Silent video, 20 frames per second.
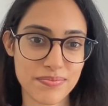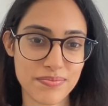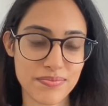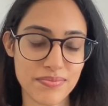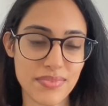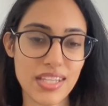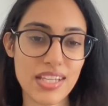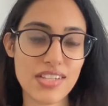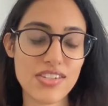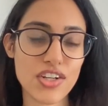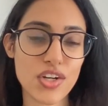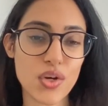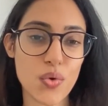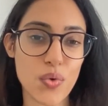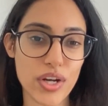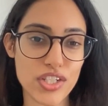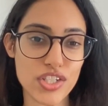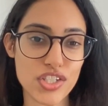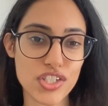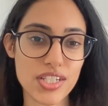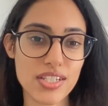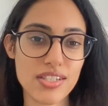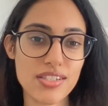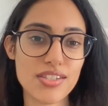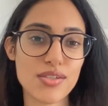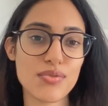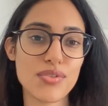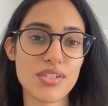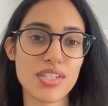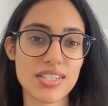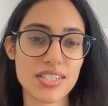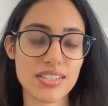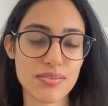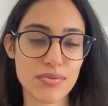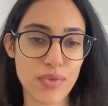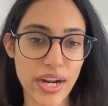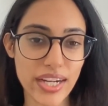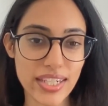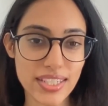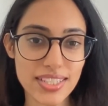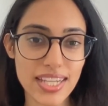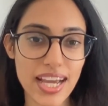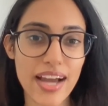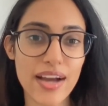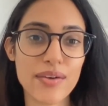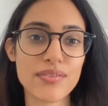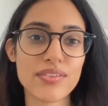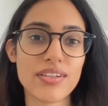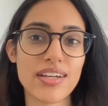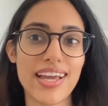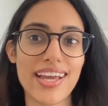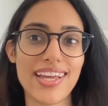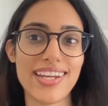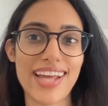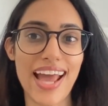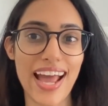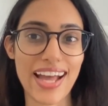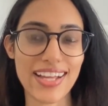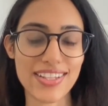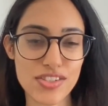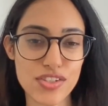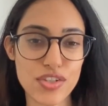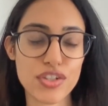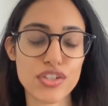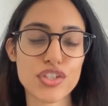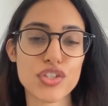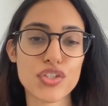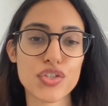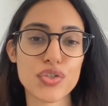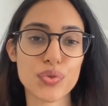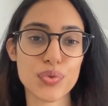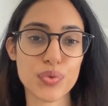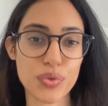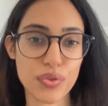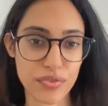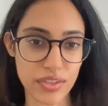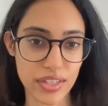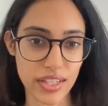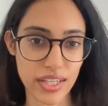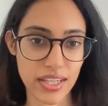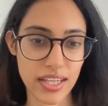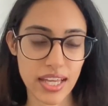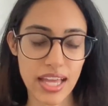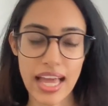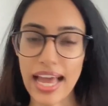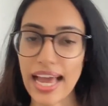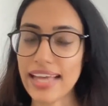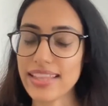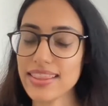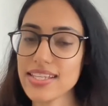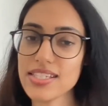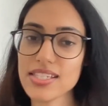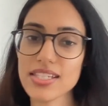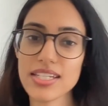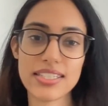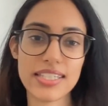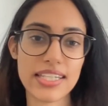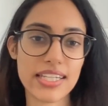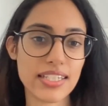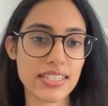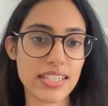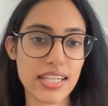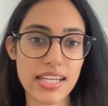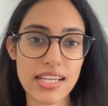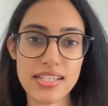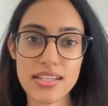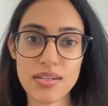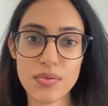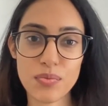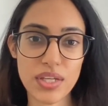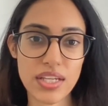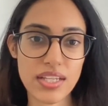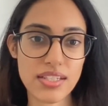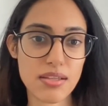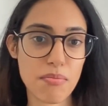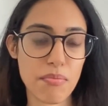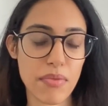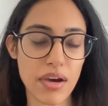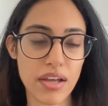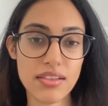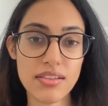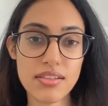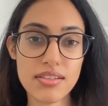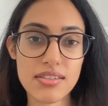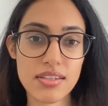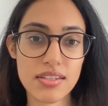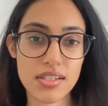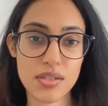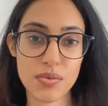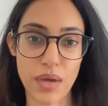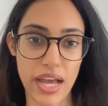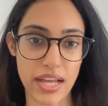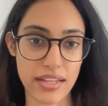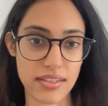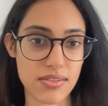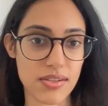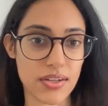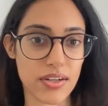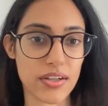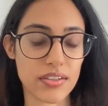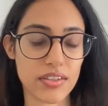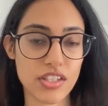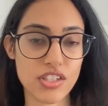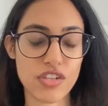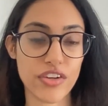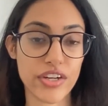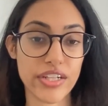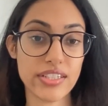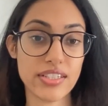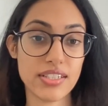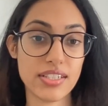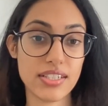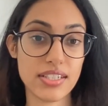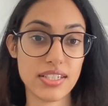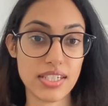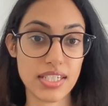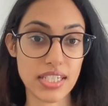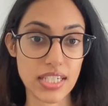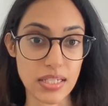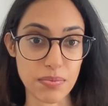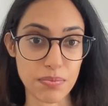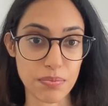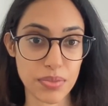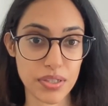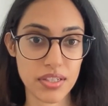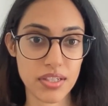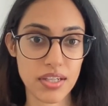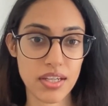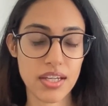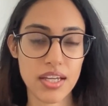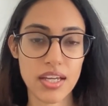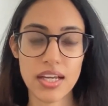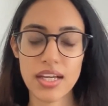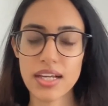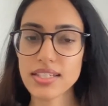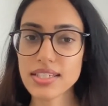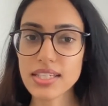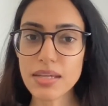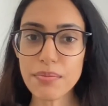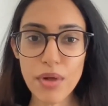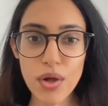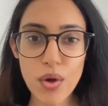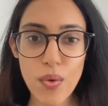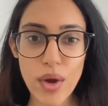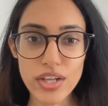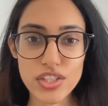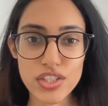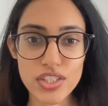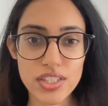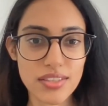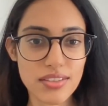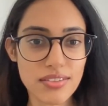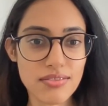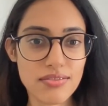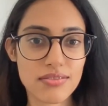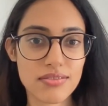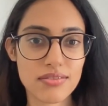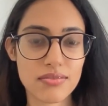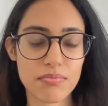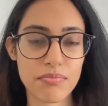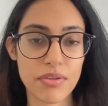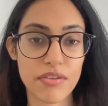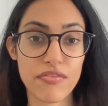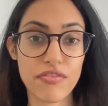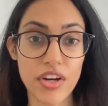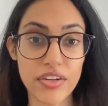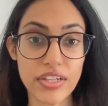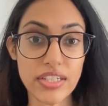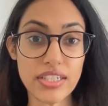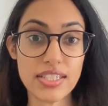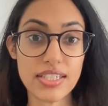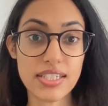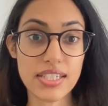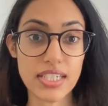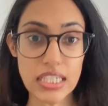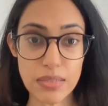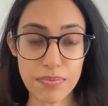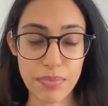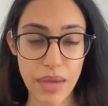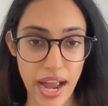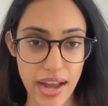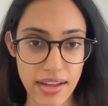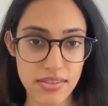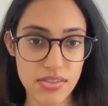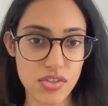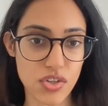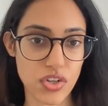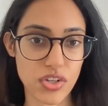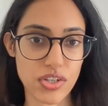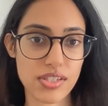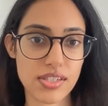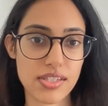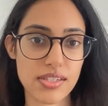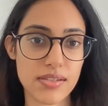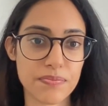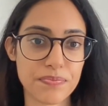These are questions you need to write down and answer truthfully. And these could take days and weeks and months to answer. These are very deep. Simple question, but very deep answers.